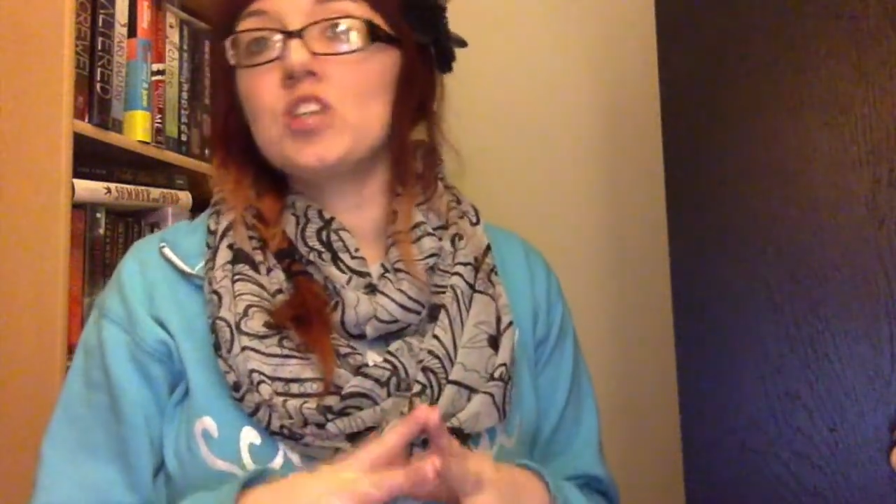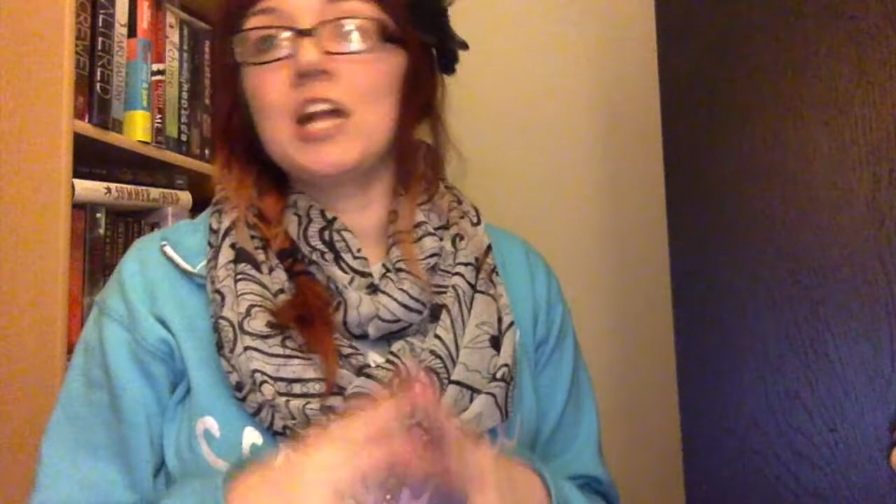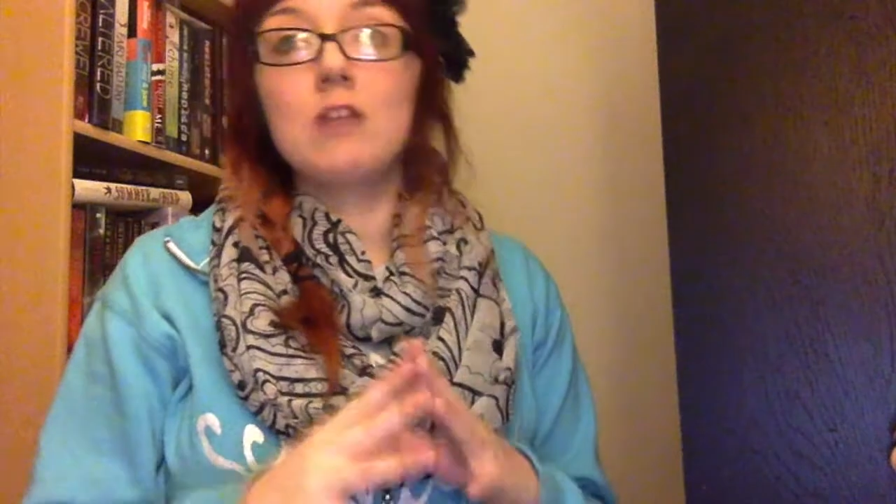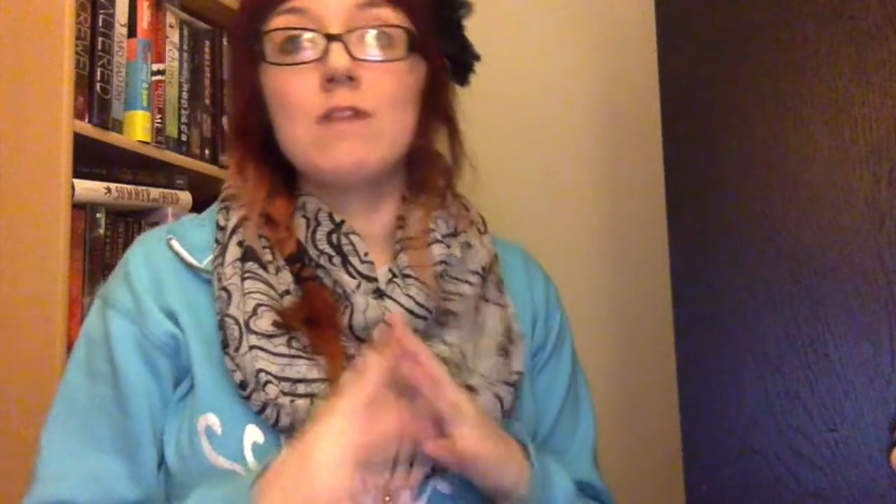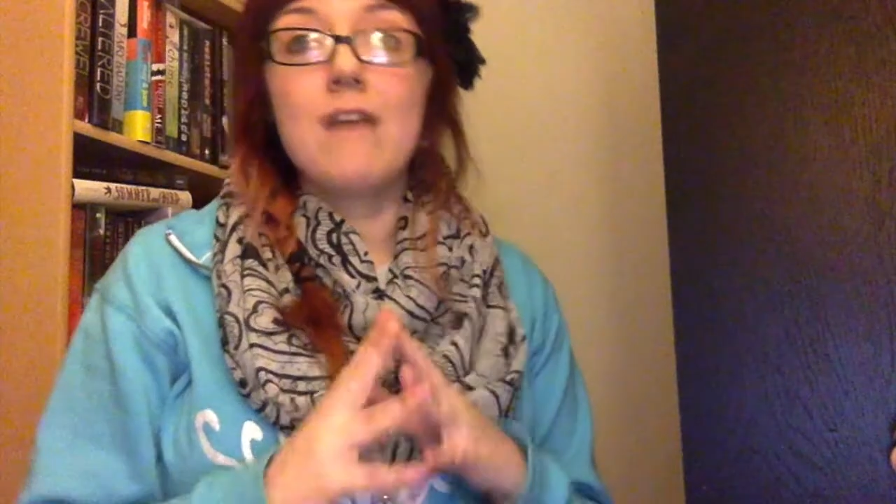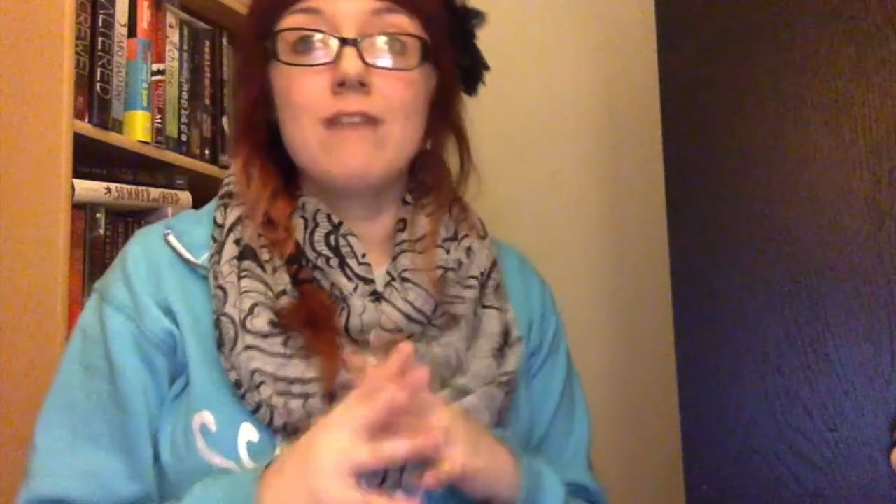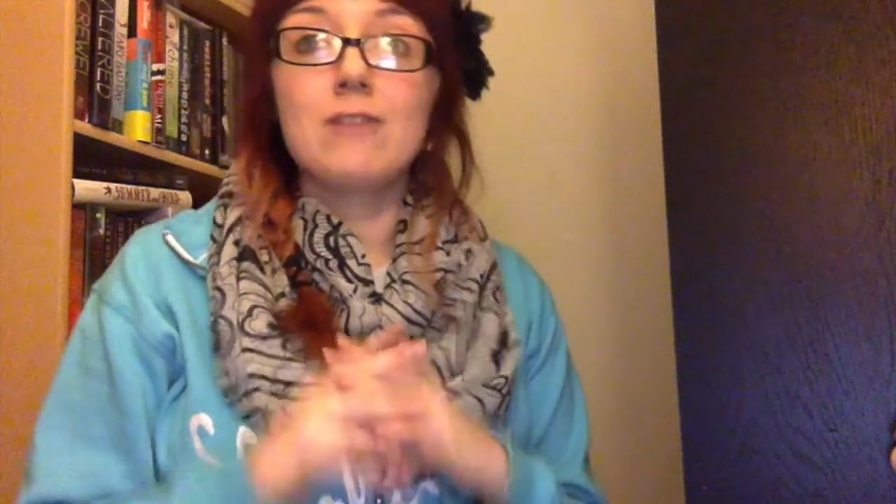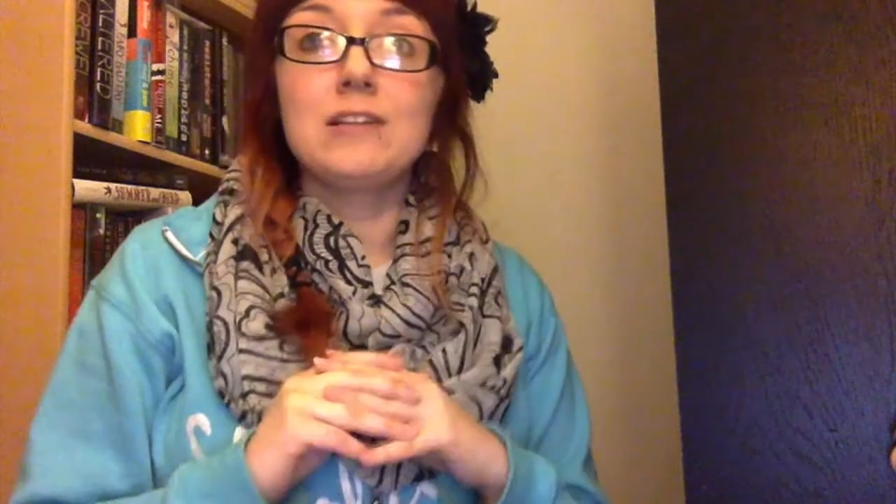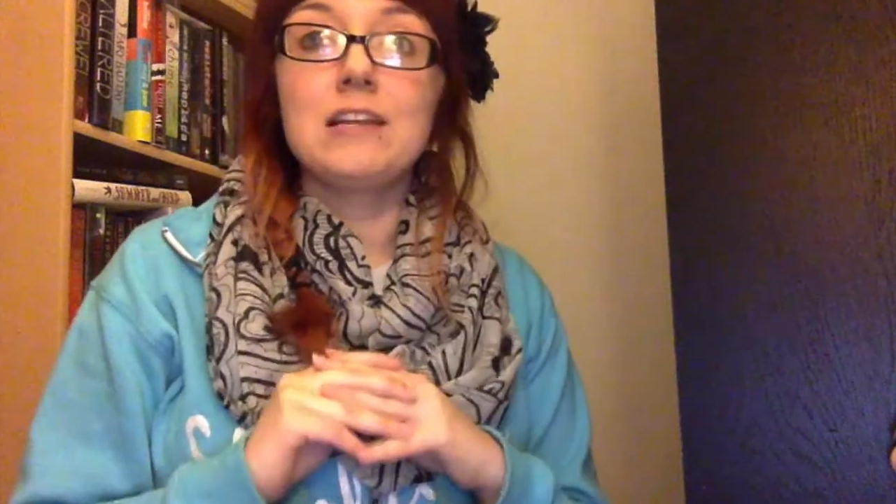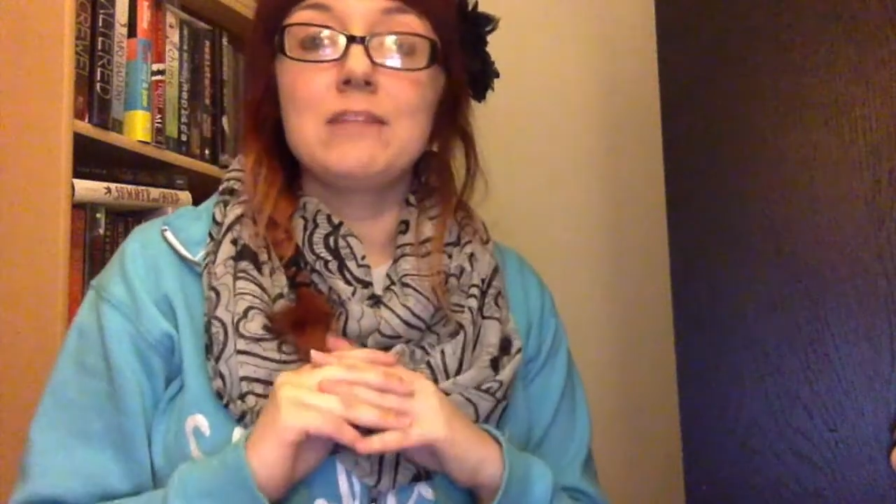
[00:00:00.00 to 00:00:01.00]
and I love
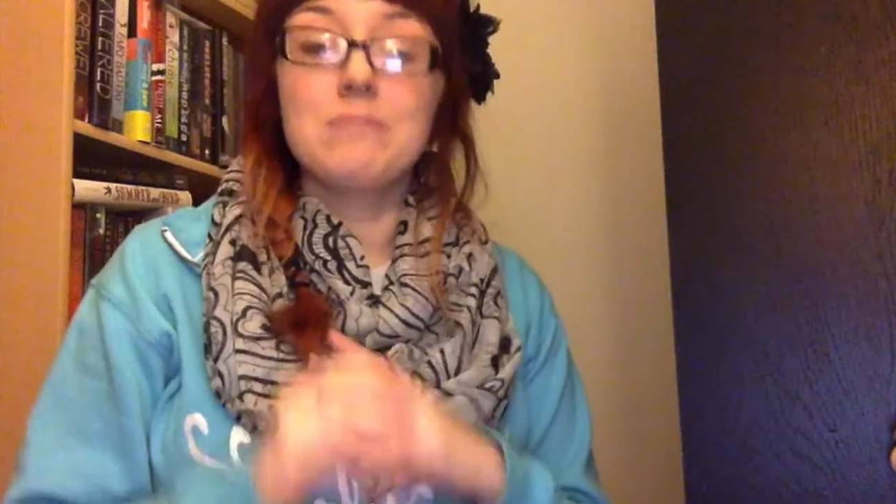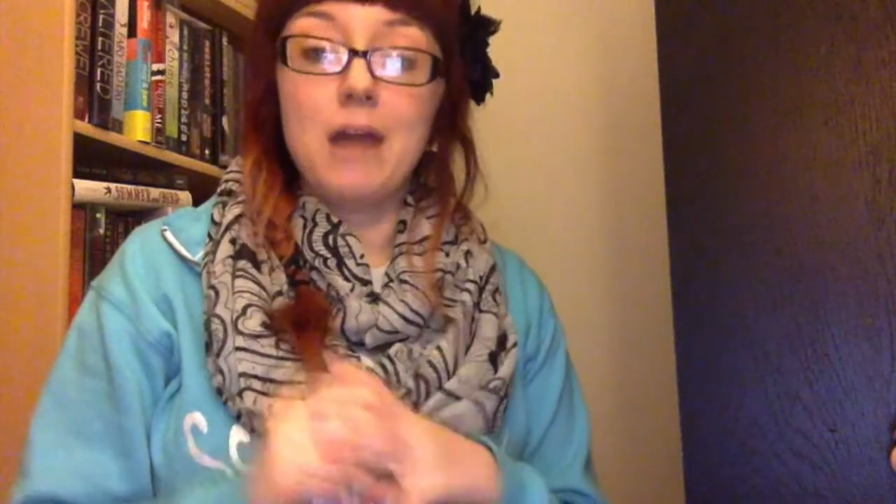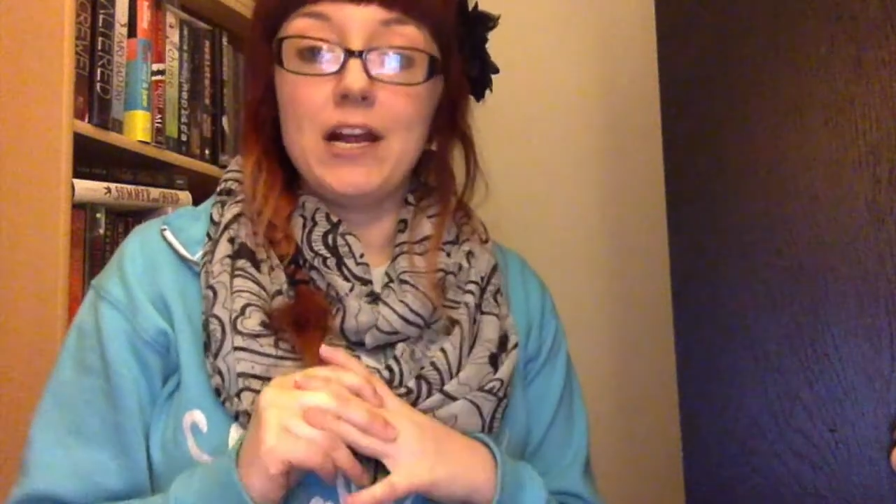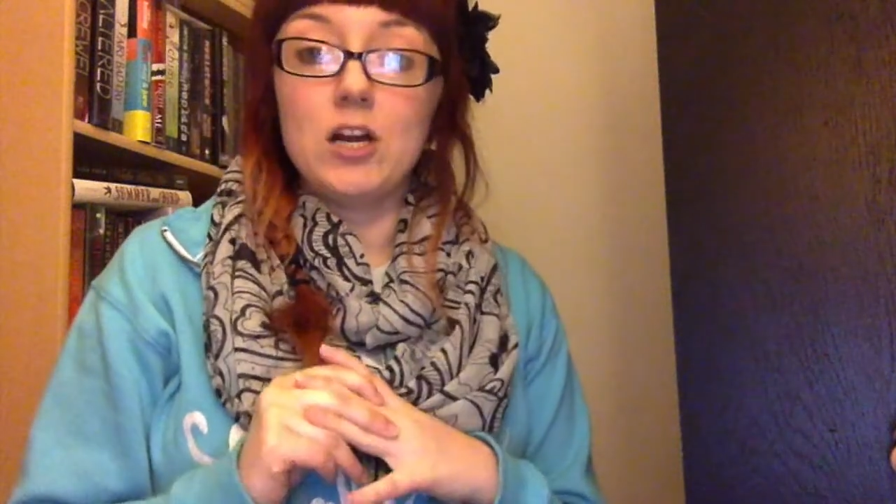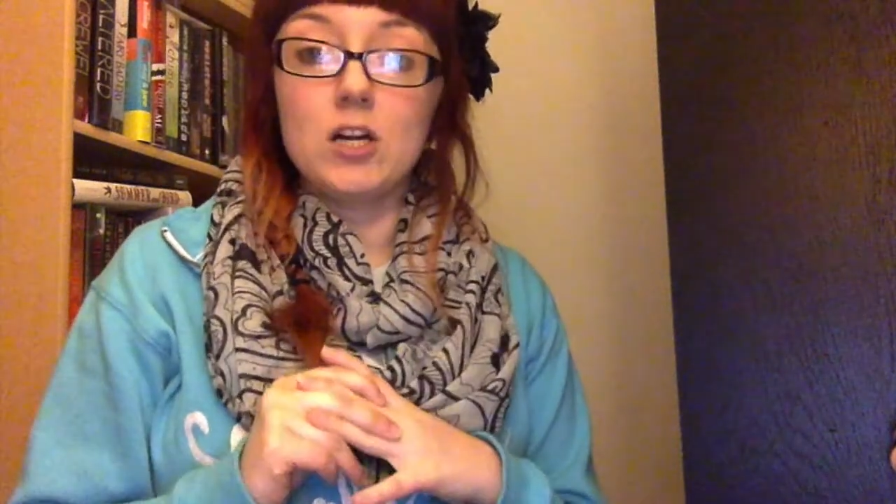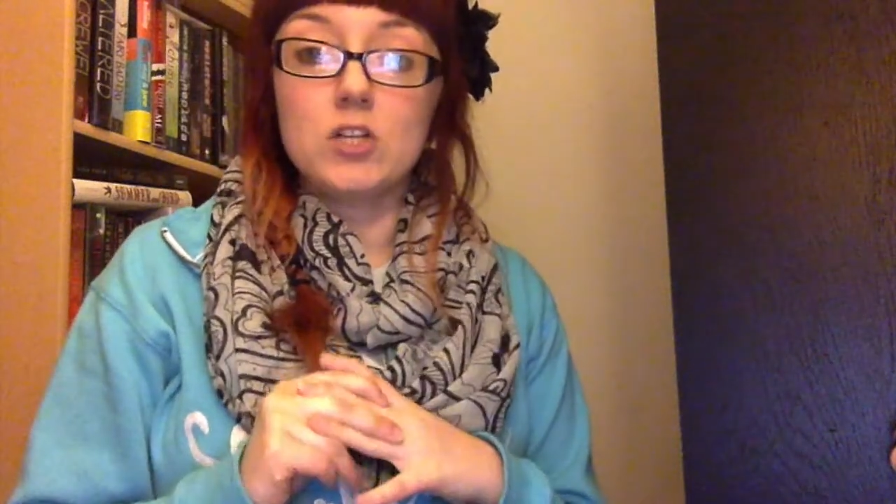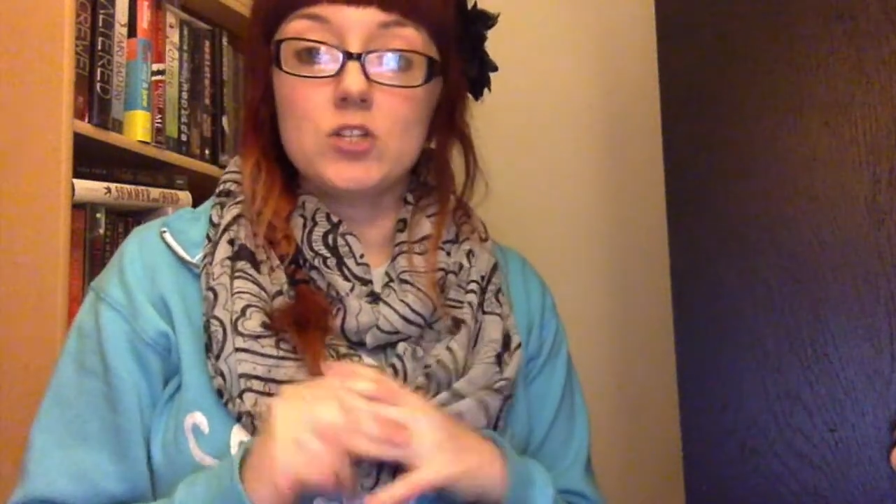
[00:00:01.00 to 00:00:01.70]
everything by her.